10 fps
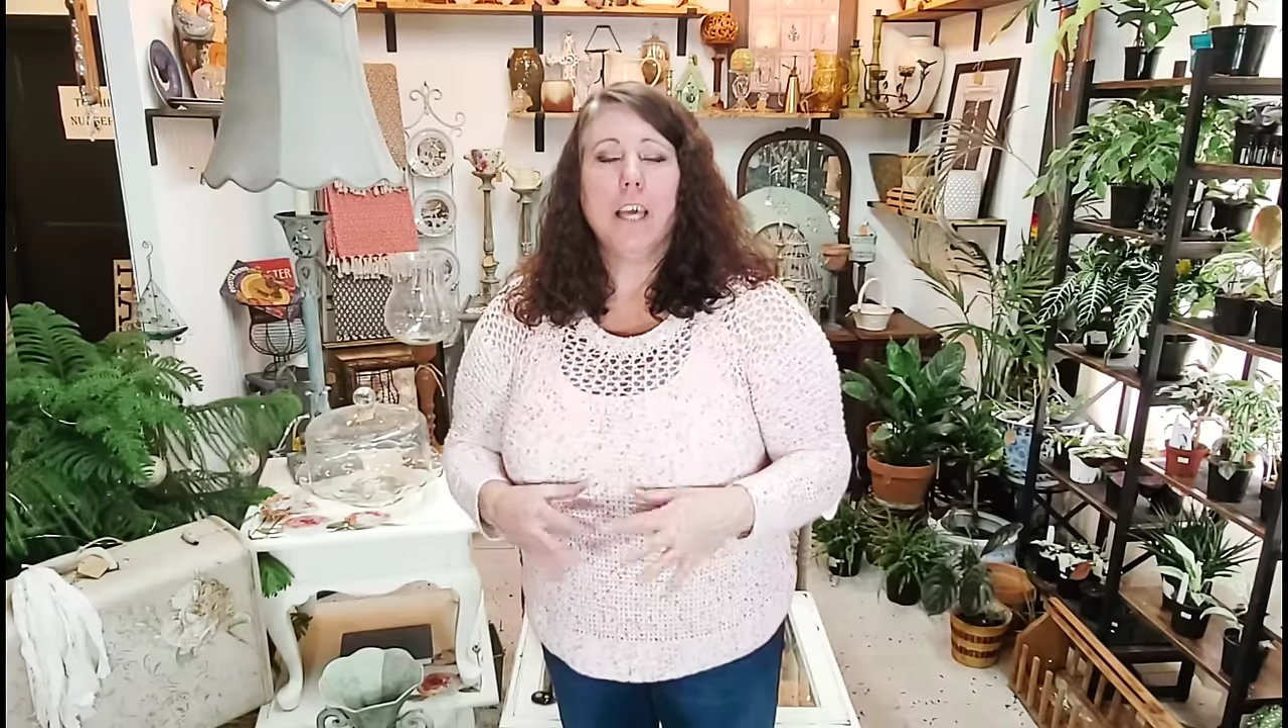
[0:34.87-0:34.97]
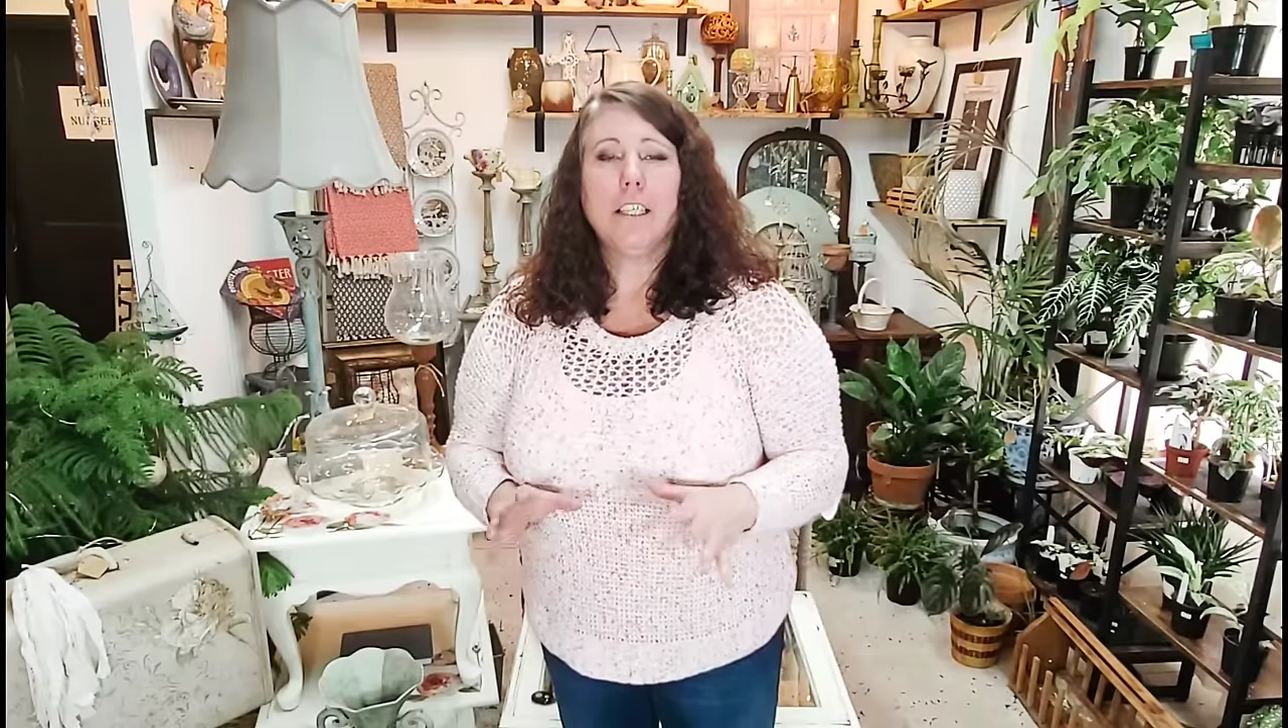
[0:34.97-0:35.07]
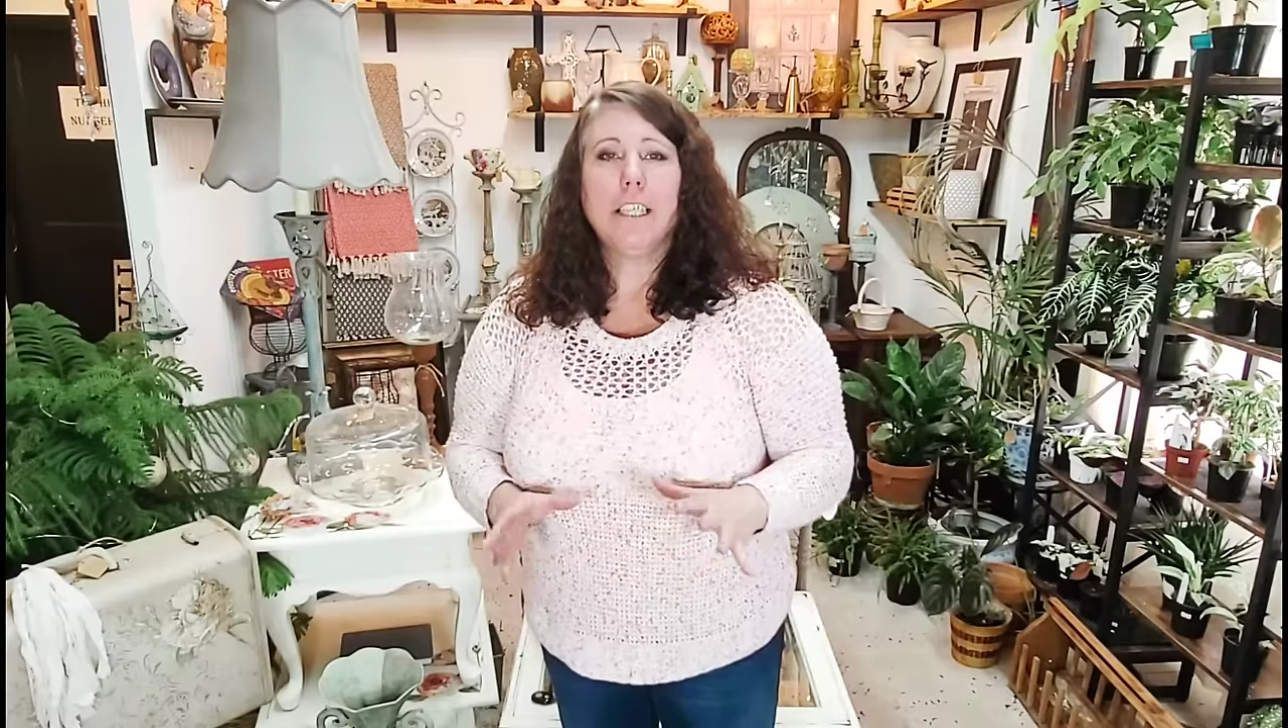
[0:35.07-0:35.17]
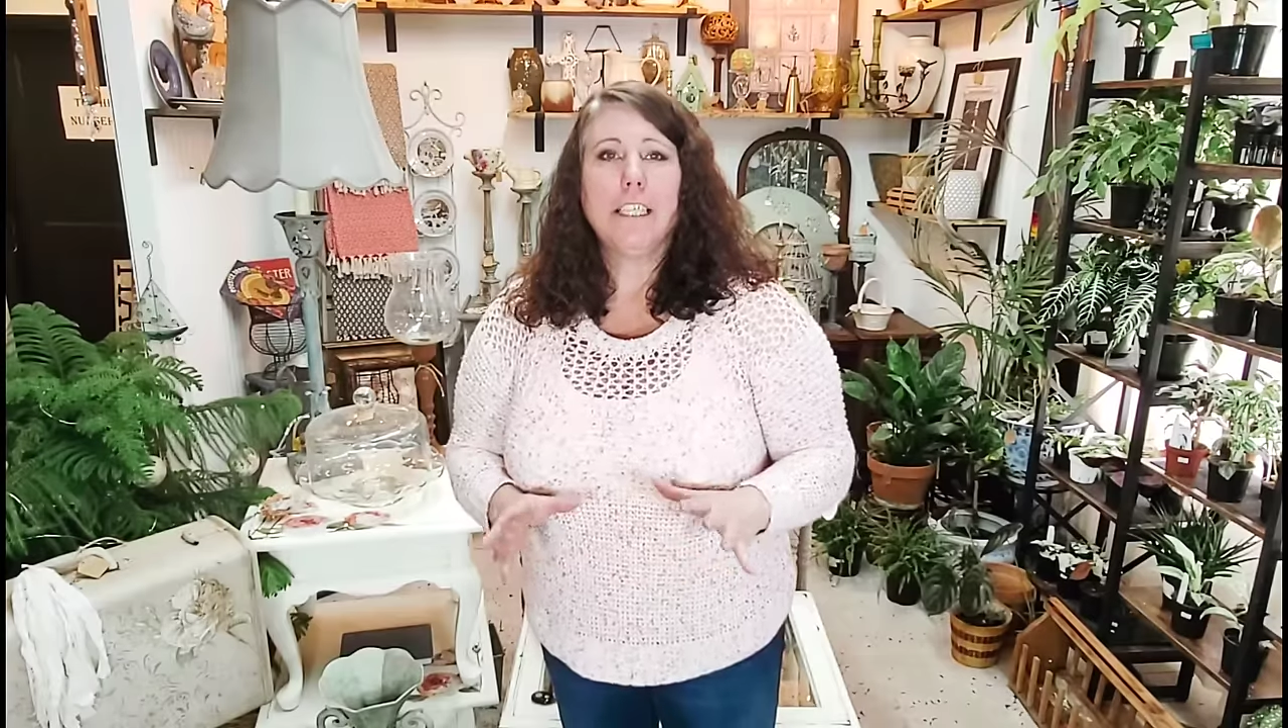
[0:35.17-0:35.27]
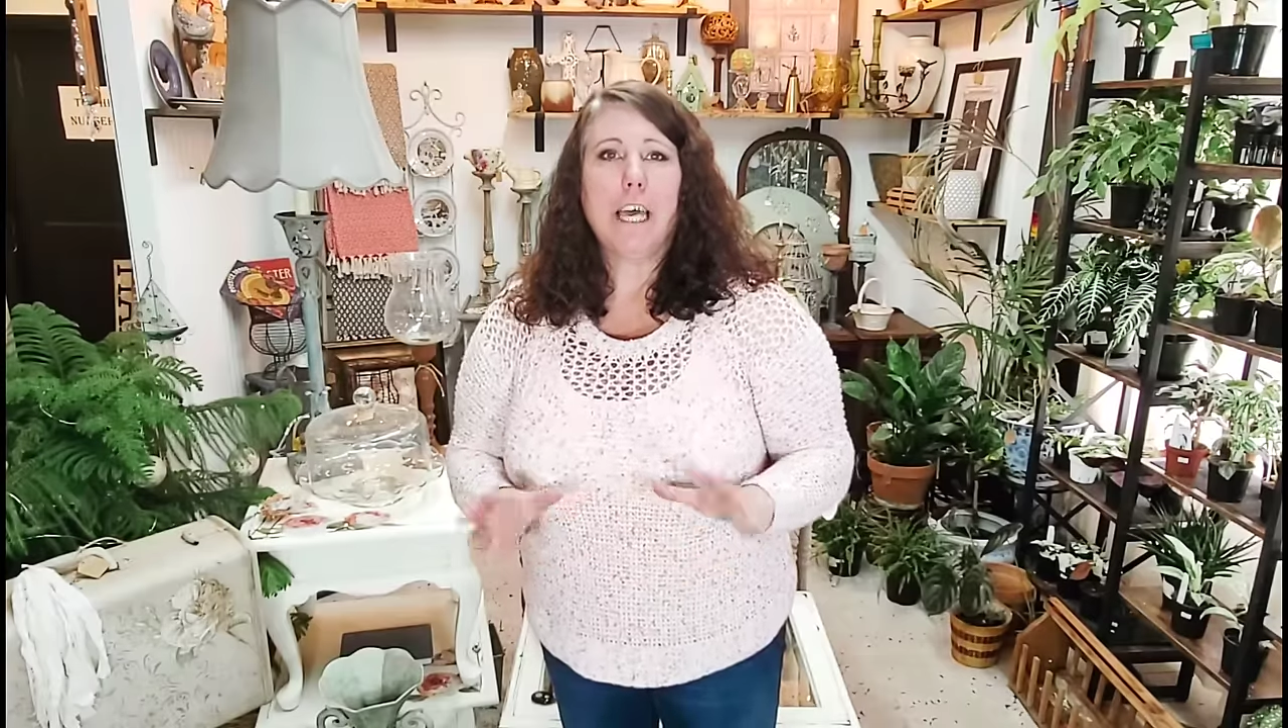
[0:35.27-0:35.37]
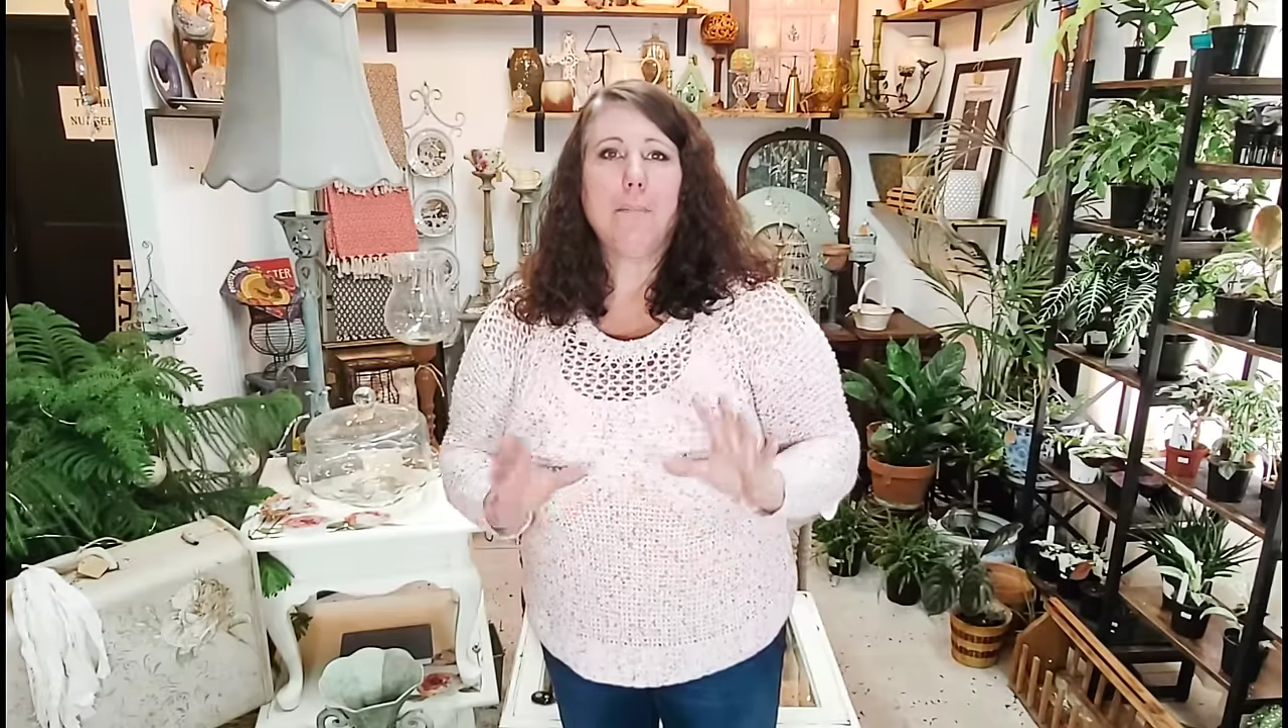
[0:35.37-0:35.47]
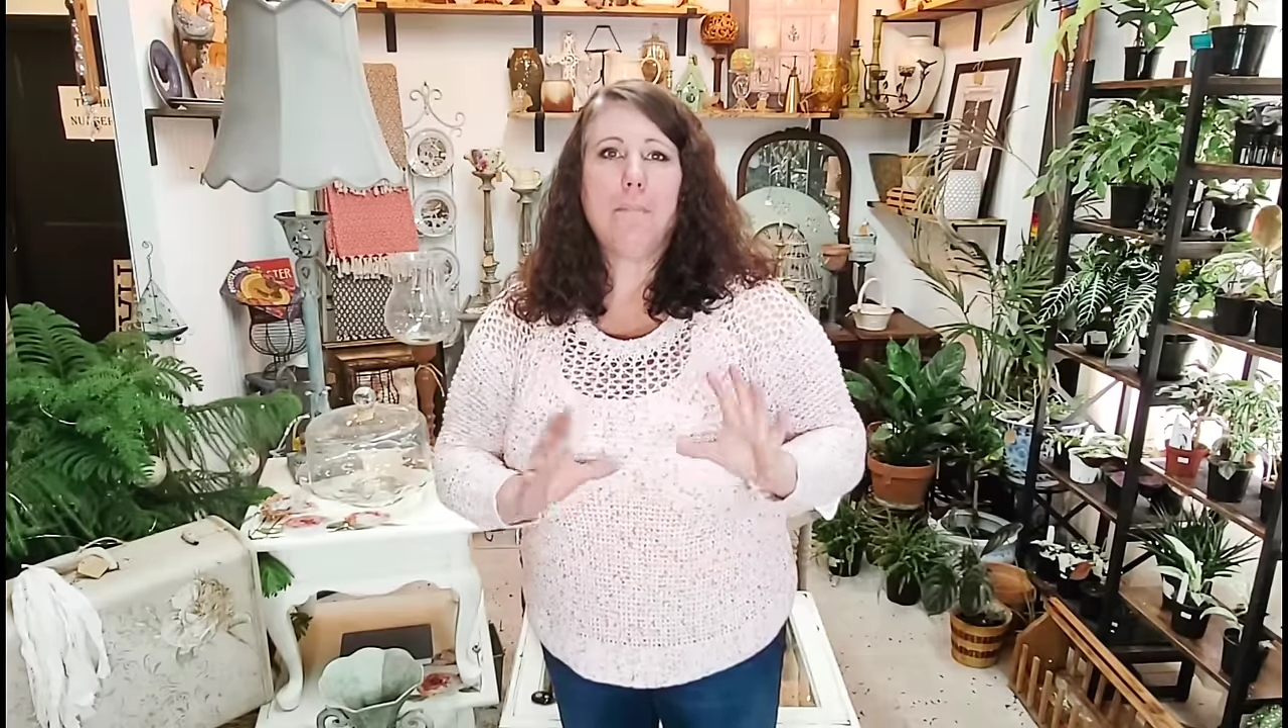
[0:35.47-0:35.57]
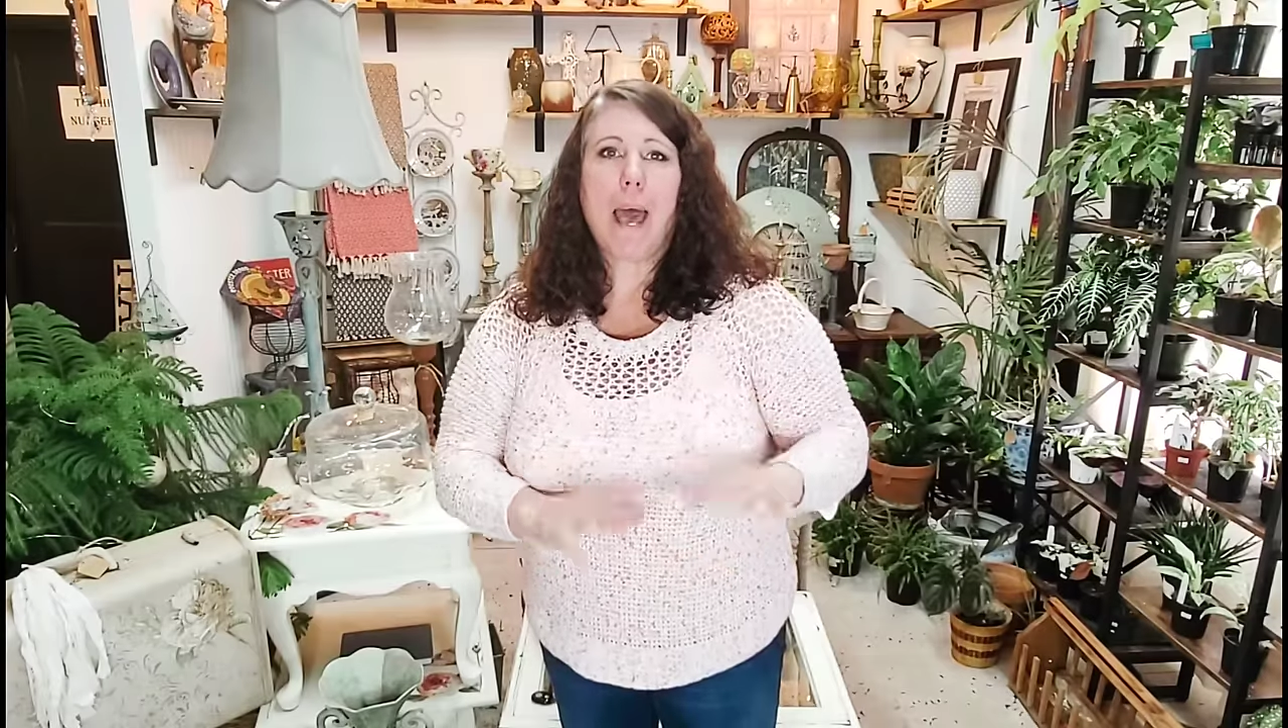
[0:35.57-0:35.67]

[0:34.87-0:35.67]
cleaned up,